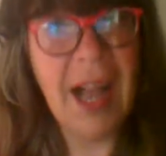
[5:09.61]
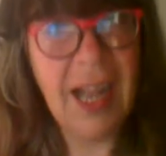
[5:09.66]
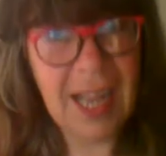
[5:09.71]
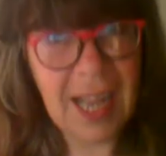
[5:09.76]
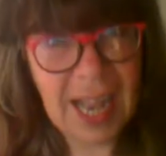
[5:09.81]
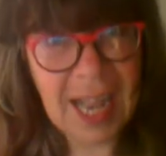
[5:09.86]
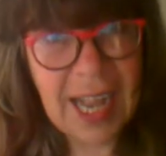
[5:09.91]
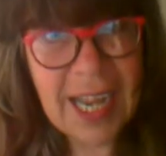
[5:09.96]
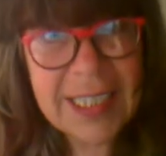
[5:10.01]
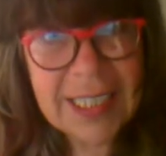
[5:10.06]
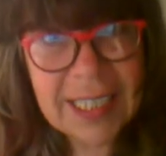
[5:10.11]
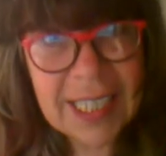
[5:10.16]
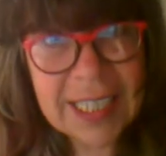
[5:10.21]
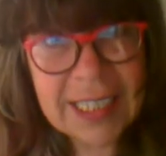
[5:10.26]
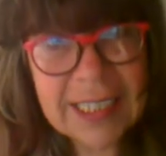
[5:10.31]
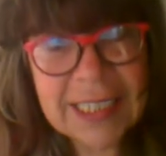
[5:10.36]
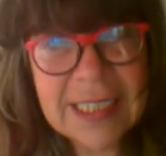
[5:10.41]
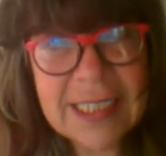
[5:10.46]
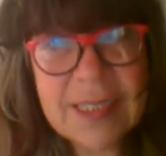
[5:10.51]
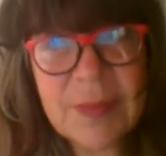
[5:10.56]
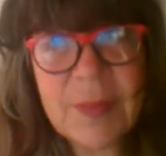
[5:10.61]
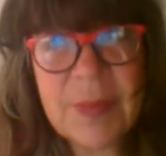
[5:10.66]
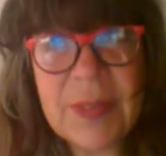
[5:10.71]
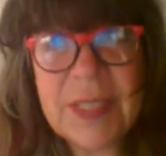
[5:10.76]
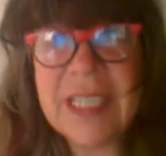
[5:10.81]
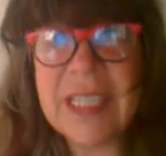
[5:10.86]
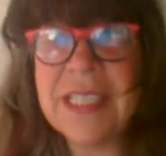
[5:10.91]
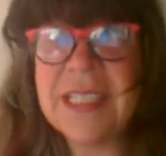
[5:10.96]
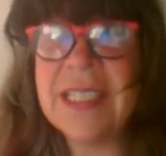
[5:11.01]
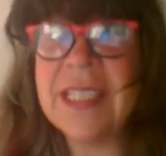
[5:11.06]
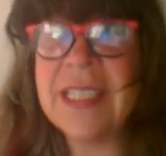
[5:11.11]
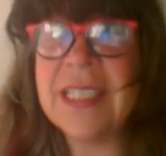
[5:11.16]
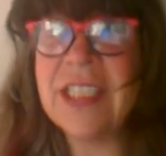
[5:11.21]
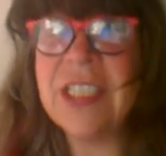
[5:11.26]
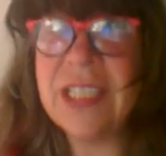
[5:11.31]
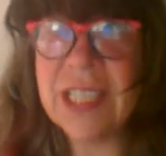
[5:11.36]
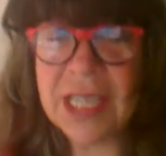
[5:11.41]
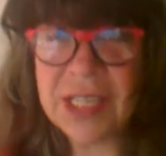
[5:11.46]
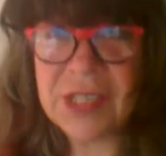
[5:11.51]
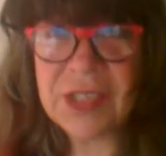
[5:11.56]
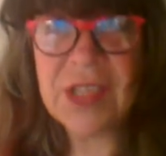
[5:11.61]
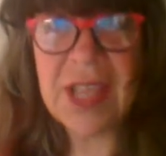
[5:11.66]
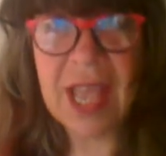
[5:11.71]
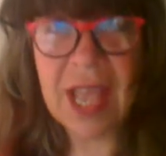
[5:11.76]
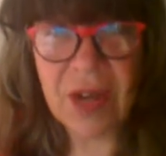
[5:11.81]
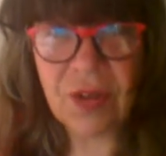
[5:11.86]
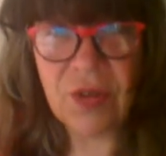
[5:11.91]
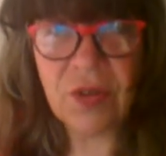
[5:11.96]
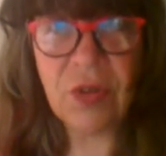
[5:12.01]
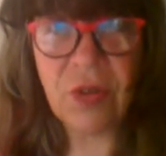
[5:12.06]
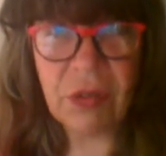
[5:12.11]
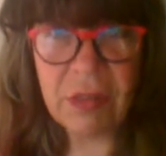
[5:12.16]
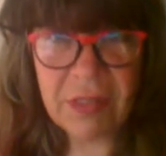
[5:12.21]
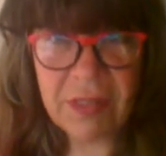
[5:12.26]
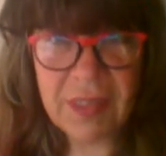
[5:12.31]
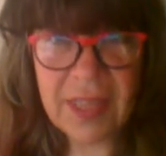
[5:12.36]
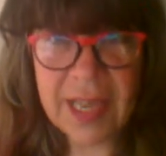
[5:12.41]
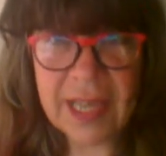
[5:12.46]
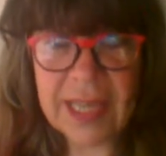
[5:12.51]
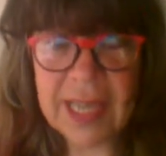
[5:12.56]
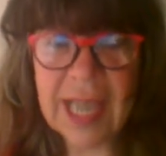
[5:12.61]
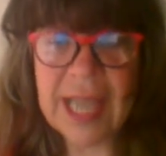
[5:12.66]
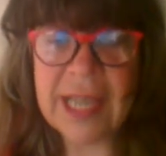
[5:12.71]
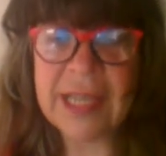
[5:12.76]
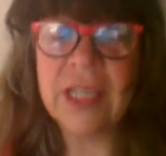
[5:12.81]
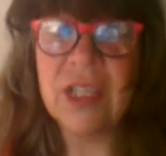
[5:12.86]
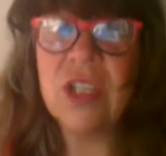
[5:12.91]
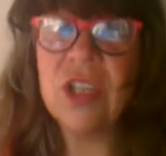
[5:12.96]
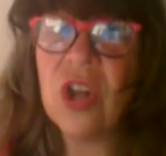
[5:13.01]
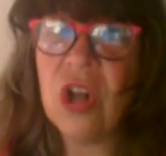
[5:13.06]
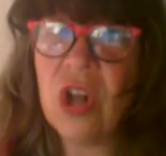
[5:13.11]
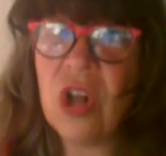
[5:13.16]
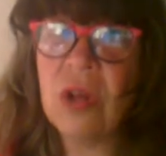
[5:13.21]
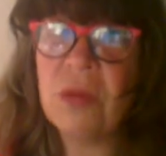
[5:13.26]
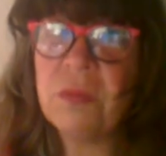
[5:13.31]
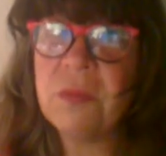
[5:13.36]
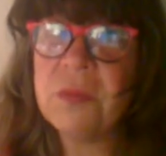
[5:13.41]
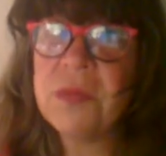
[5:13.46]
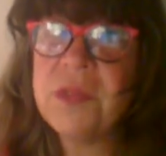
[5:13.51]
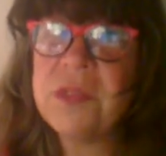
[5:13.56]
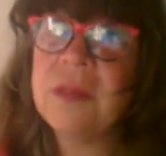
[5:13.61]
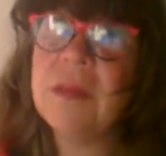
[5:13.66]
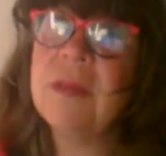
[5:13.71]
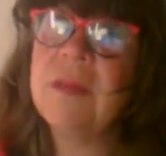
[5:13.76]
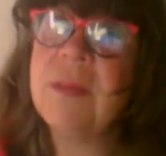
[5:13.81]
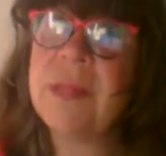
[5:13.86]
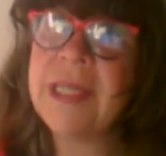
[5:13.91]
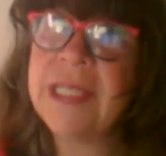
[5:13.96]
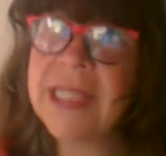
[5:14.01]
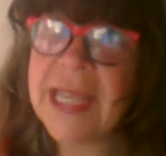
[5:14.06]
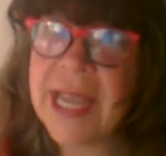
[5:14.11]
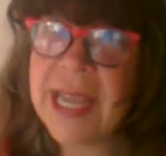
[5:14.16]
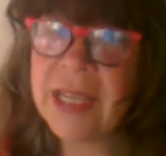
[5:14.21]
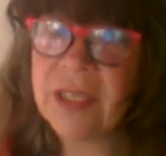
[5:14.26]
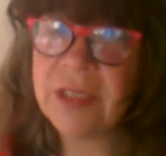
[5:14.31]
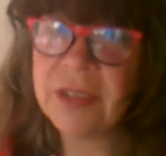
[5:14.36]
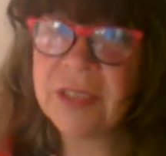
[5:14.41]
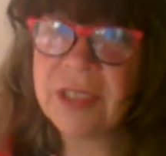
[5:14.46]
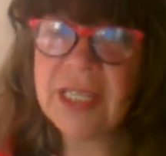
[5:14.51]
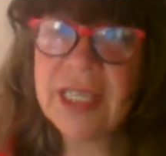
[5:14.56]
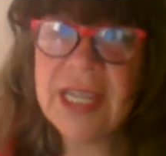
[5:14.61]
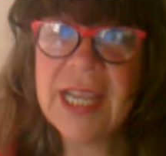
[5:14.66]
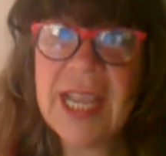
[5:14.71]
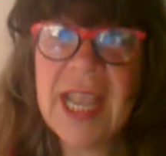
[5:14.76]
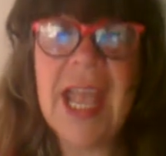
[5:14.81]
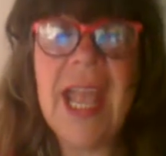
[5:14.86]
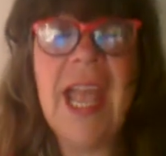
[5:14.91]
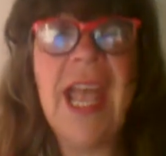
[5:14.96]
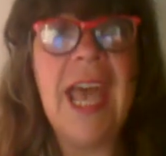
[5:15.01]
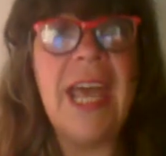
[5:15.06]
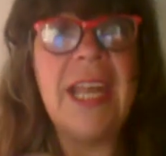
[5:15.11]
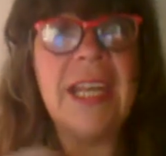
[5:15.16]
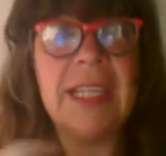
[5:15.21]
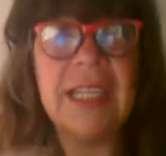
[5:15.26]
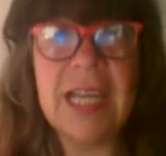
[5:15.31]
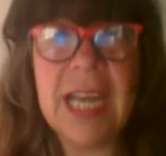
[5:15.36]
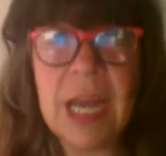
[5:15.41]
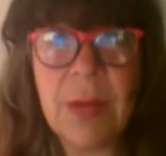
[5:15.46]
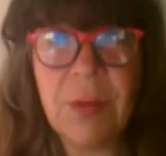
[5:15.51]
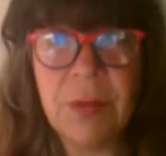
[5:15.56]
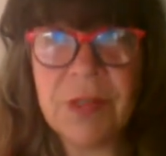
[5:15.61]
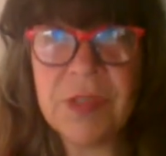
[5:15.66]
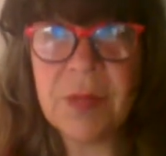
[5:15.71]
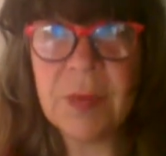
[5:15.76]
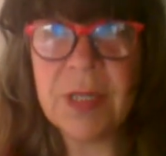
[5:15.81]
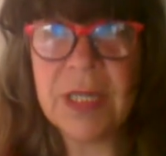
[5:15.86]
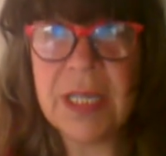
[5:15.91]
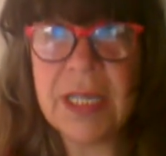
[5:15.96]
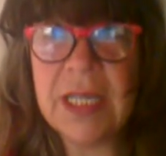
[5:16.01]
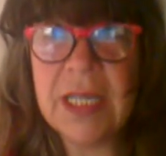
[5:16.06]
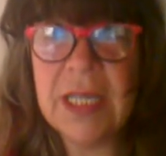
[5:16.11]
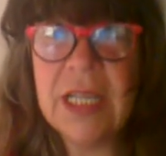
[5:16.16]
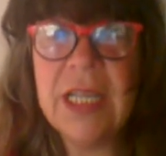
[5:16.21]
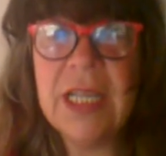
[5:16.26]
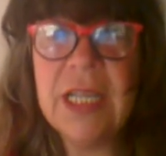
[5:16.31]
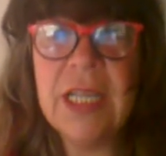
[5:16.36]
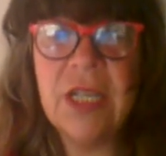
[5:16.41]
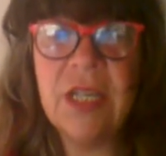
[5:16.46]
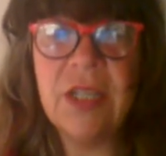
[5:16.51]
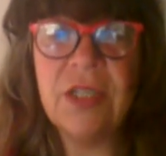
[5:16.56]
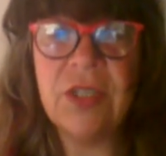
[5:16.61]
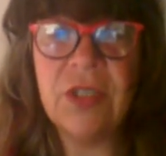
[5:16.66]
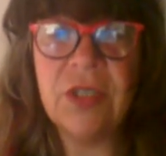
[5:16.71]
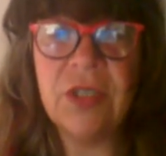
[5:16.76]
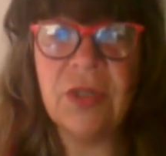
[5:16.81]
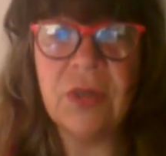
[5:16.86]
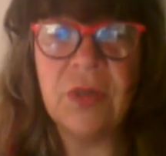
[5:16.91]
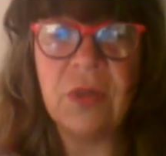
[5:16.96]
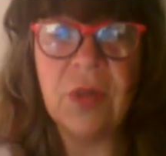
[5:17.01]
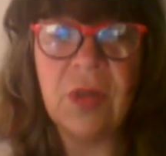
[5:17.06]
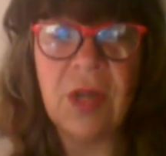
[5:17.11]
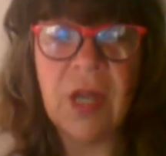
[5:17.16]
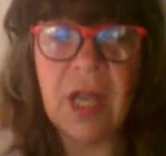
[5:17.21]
I like it because it does that whole thing, and it calms me down and it enables me to